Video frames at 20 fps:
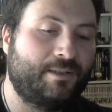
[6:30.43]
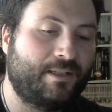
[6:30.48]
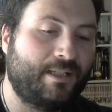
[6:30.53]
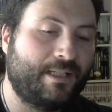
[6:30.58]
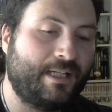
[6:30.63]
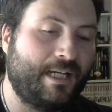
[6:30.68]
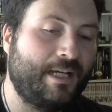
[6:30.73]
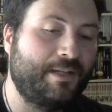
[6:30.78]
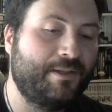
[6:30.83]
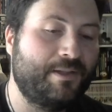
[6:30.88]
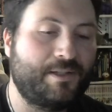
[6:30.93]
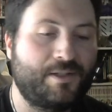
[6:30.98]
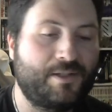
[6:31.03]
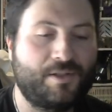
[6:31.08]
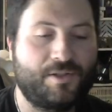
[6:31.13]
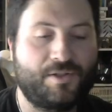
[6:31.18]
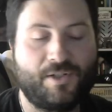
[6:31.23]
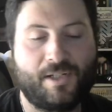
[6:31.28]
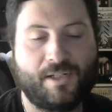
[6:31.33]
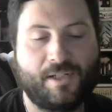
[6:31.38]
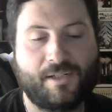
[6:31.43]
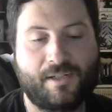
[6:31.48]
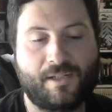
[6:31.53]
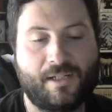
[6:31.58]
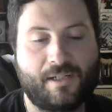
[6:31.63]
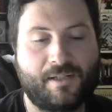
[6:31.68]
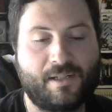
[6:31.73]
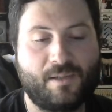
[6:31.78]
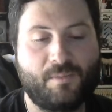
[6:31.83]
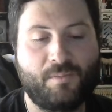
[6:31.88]
Again, this is just
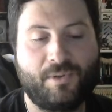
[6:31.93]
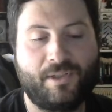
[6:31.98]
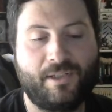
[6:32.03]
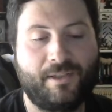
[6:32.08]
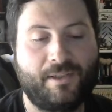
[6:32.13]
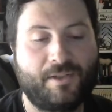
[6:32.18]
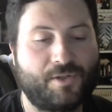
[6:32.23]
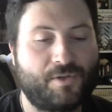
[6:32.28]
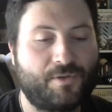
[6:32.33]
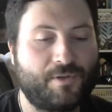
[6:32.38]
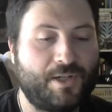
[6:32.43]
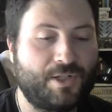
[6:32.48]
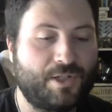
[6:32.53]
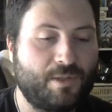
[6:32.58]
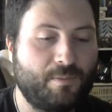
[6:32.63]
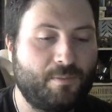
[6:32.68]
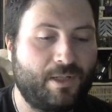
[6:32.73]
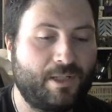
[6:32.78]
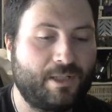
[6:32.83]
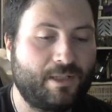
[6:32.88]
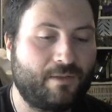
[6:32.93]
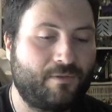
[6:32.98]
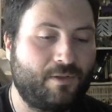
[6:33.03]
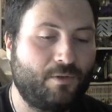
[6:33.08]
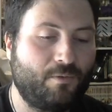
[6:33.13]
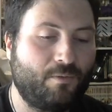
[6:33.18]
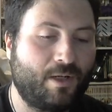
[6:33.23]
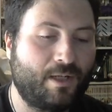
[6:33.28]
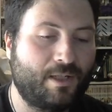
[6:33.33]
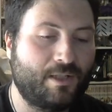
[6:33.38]
a simple illustration, but if
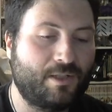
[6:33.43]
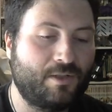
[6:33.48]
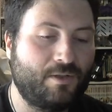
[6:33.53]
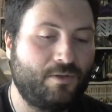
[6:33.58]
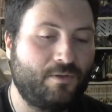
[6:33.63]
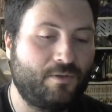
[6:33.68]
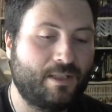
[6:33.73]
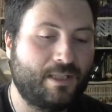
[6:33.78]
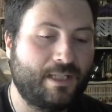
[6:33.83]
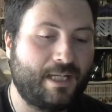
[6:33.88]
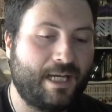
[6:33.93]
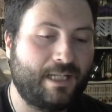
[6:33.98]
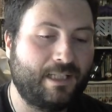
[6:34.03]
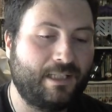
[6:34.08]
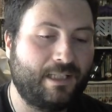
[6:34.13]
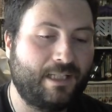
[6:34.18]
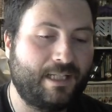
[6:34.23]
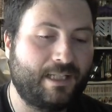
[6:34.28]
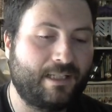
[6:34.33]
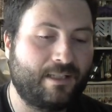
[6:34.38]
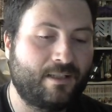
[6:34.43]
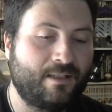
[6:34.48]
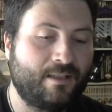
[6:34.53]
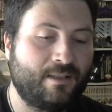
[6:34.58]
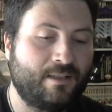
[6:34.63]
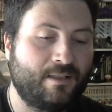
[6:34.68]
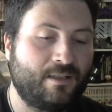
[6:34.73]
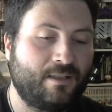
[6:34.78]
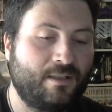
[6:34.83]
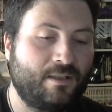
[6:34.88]
you wanted to, you could add, like,
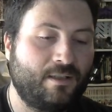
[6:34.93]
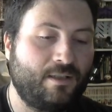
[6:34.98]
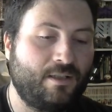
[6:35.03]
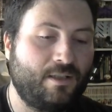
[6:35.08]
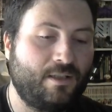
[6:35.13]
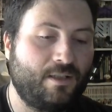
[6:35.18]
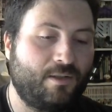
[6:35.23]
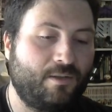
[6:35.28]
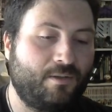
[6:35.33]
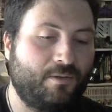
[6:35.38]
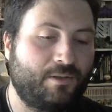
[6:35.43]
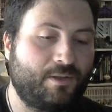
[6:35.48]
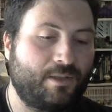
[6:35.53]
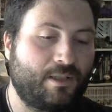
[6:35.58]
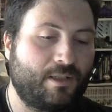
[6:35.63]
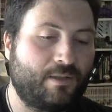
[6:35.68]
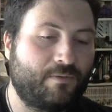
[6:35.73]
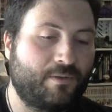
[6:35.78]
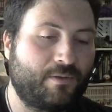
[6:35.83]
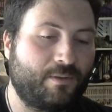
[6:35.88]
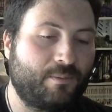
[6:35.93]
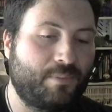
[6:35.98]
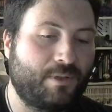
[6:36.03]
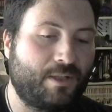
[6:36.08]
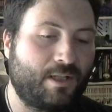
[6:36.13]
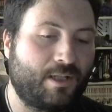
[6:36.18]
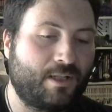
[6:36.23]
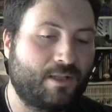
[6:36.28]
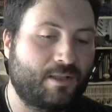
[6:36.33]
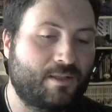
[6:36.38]
you know, the different
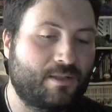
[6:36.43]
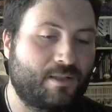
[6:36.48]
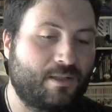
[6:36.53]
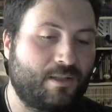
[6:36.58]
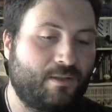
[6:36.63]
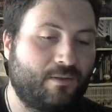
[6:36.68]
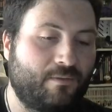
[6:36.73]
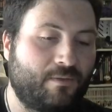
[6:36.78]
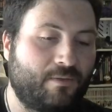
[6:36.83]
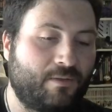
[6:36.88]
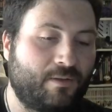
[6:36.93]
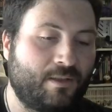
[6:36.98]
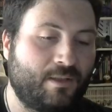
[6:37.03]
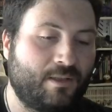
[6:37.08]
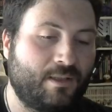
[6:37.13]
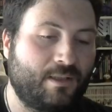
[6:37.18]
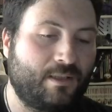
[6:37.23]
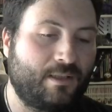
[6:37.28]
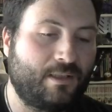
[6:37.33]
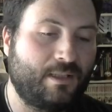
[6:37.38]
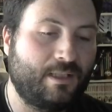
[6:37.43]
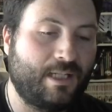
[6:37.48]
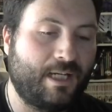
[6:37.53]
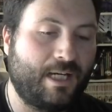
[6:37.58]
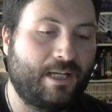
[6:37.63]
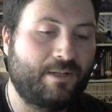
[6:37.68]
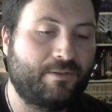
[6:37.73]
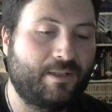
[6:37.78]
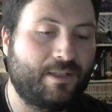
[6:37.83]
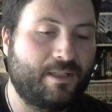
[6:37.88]
parts of the
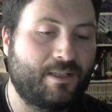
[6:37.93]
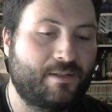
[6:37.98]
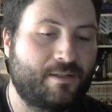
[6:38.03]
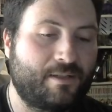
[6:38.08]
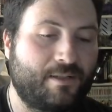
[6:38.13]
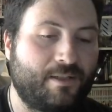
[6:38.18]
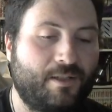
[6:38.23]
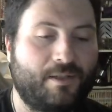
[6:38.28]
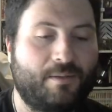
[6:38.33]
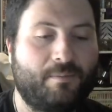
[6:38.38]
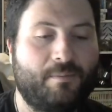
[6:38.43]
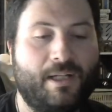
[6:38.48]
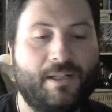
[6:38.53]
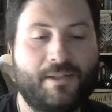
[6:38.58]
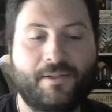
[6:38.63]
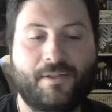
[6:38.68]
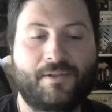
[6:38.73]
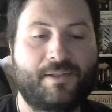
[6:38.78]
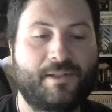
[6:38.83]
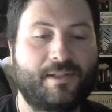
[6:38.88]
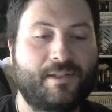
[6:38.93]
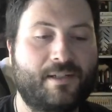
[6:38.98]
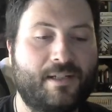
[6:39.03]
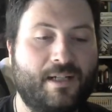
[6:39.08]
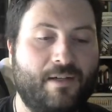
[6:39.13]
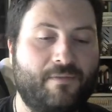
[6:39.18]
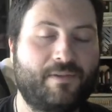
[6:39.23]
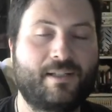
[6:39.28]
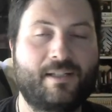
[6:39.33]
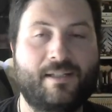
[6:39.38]
iris and all the muscles and
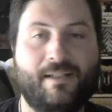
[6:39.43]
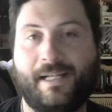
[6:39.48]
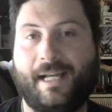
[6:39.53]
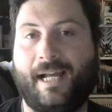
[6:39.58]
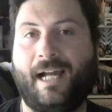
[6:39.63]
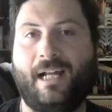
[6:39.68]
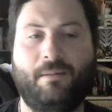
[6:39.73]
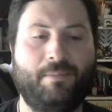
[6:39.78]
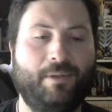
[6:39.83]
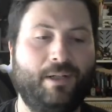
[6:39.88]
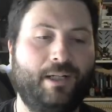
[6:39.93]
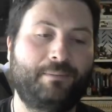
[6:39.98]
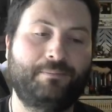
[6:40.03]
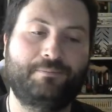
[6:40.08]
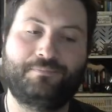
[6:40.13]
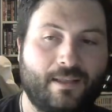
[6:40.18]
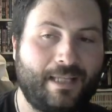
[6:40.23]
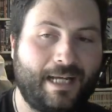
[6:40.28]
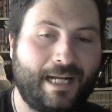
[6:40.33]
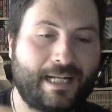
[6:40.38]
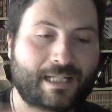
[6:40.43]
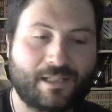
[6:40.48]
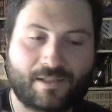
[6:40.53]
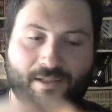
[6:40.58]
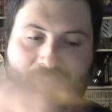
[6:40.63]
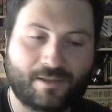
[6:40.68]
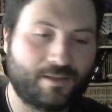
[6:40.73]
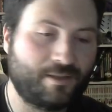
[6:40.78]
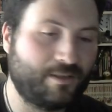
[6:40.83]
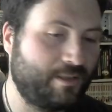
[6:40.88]
stuff inside, but
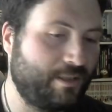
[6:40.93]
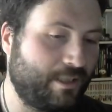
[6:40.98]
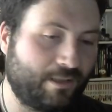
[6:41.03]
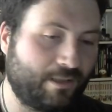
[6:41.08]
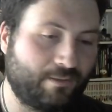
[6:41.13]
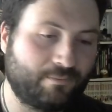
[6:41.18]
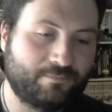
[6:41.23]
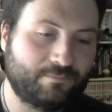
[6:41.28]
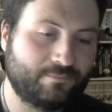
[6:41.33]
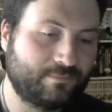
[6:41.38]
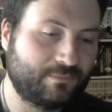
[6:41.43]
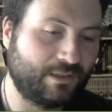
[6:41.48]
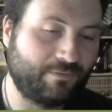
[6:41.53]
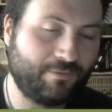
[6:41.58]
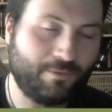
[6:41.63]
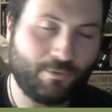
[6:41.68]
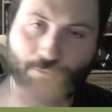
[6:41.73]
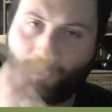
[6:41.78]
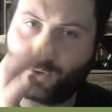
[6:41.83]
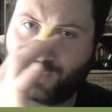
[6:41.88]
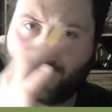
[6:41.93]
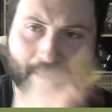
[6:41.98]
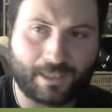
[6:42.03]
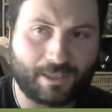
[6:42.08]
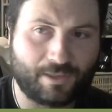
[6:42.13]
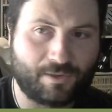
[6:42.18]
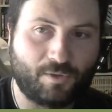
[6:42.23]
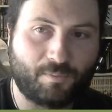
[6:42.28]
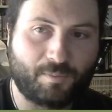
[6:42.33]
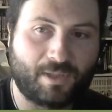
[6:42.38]
that's, you know, if you want to
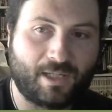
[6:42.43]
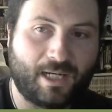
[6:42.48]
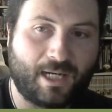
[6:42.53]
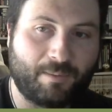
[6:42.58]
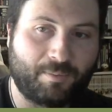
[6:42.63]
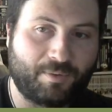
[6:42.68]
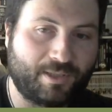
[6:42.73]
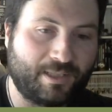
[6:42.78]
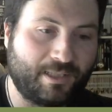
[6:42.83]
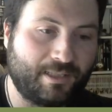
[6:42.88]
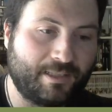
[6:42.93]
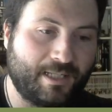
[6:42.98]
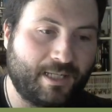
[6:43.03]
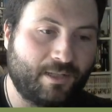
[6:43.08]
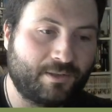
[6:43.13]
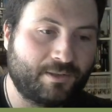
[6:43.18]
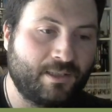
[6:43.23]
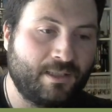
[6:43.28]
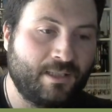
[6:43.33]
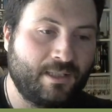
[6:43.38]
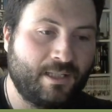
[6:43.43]
get super hyper detailed.